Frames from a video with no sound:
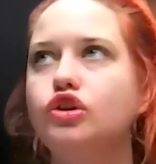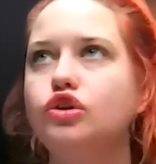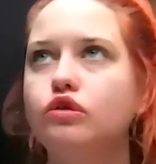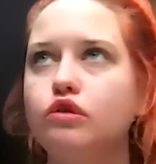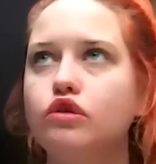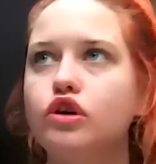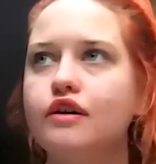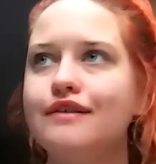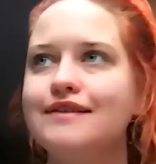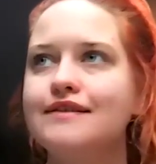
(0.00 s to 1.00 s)
to
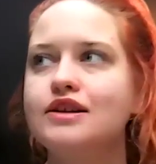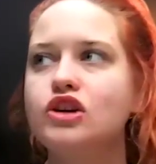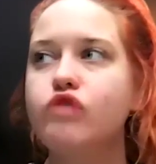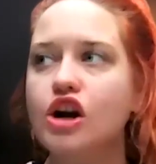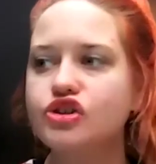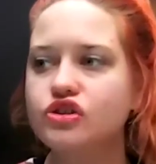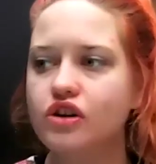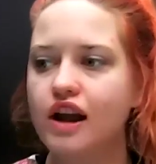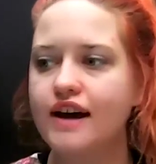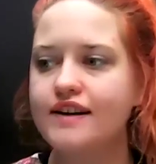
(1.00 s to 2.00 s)

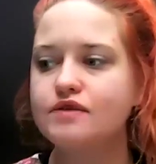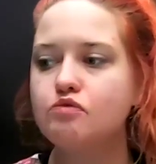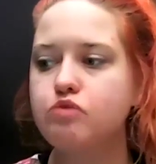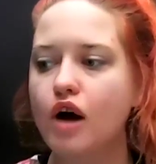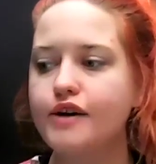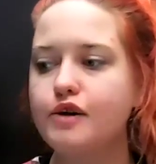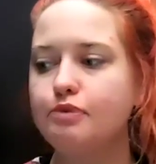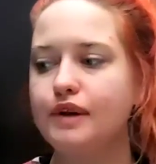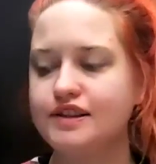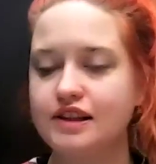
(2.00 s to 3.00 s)
rationalize why you
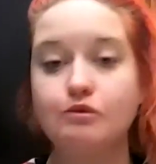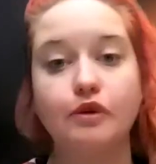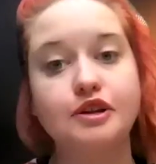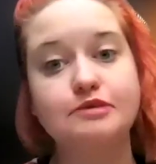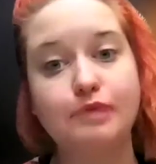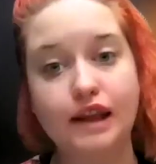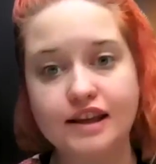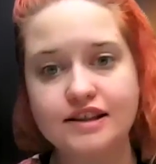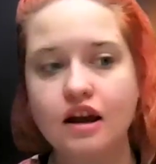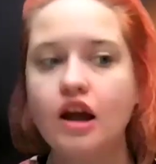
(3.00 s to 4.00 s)
place team on
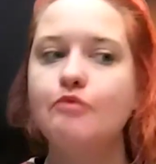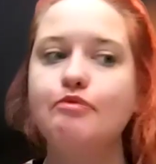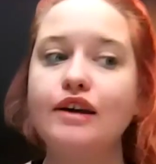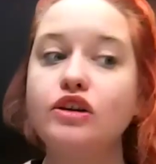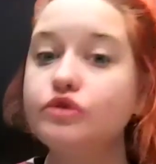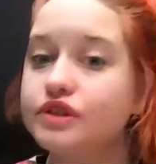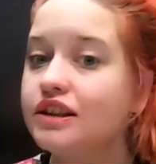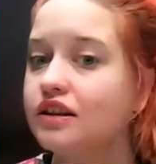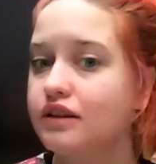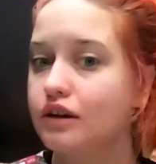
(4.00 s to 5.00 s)
displays by
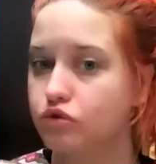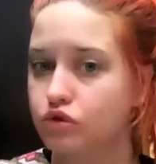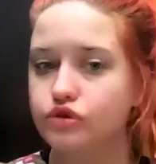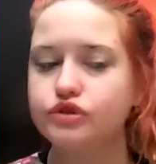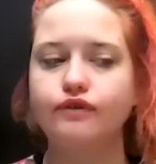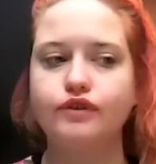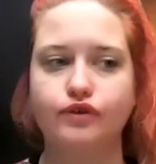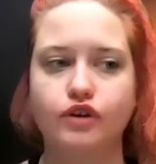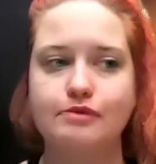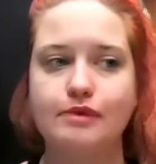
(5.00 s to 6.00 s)
using the rules of the
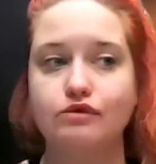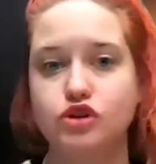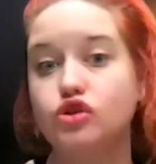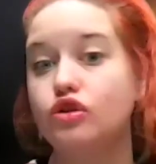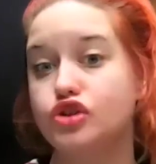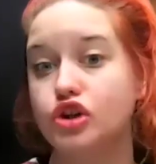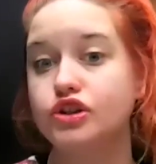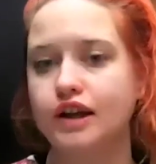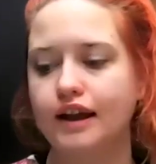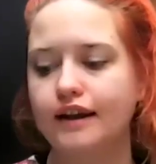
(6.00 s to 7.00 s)
format which you are
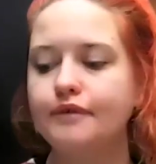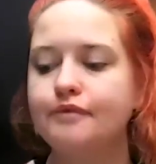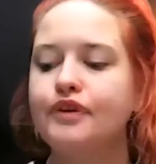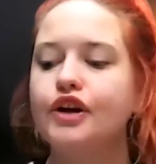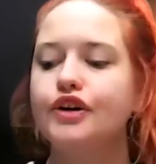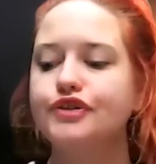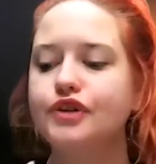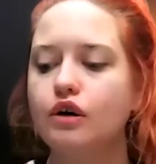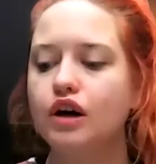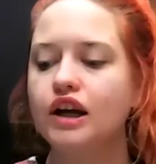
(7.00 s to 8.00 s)
judging in.
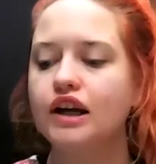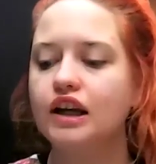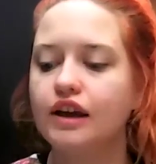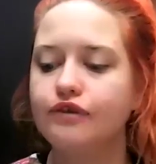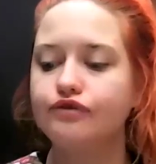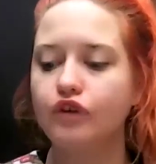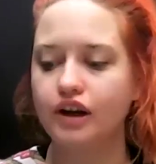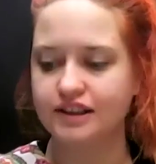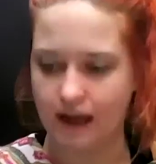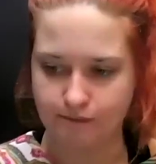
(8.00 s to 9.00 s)
So if, for
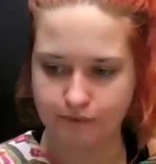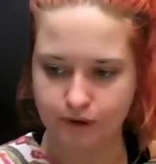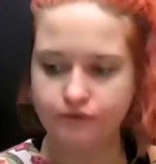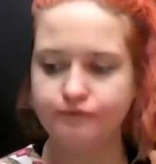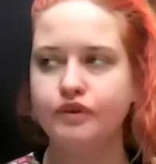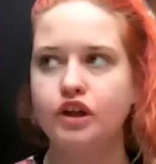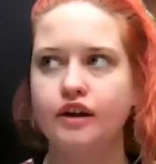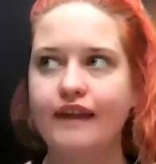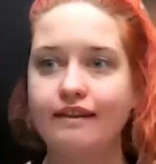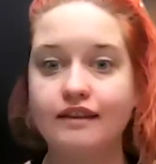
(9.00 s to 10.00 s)
example,
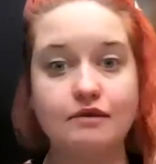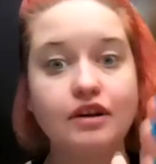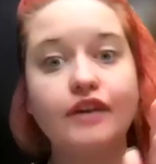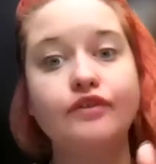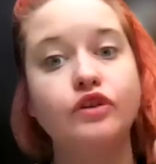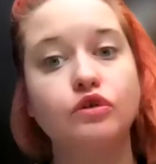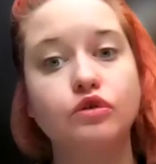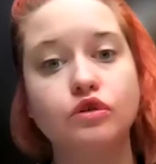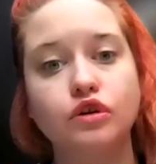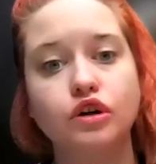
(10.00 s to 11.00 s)
the team give
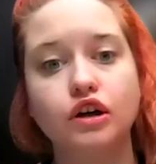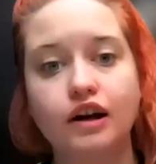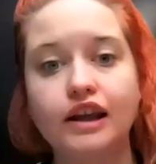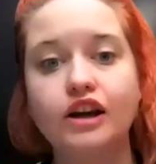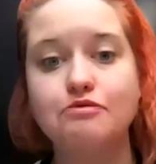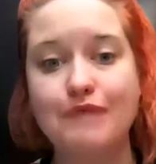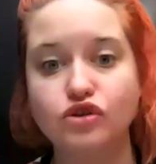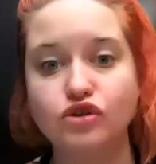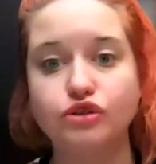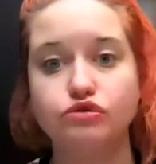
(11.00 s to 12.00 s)
you clear
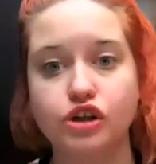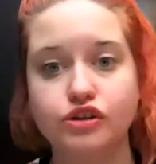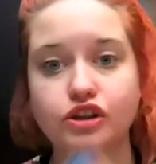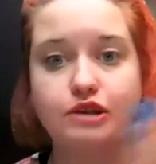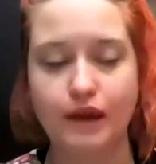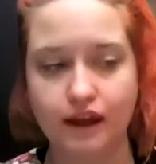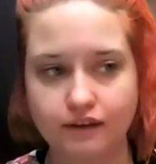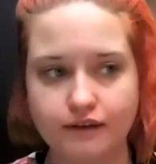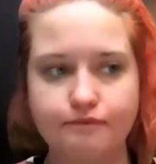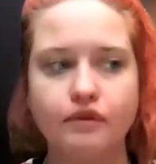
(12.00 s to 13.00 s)
metric to judge the debate,